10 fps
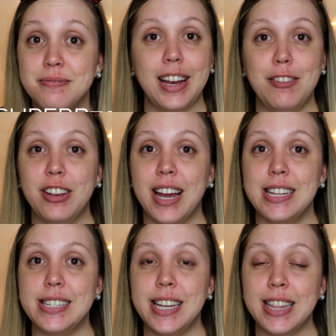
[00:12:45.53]
If you
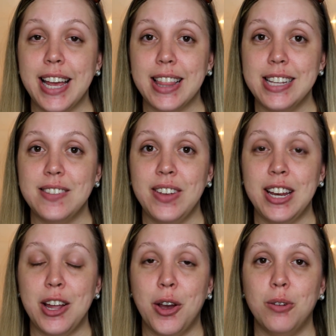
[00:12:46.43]
guys did like this
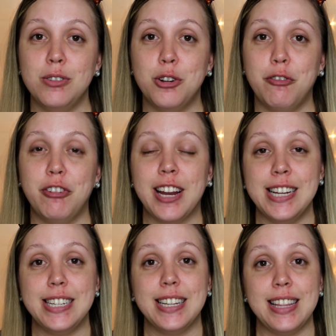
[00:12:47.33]
video, don't
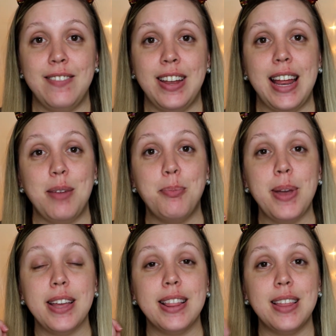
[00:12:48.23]
forget to leave it a
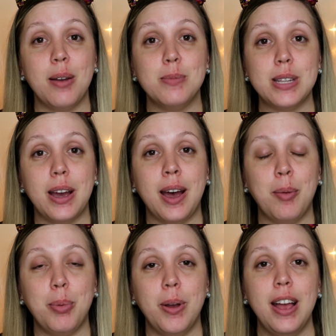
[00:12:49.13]
big thumbs up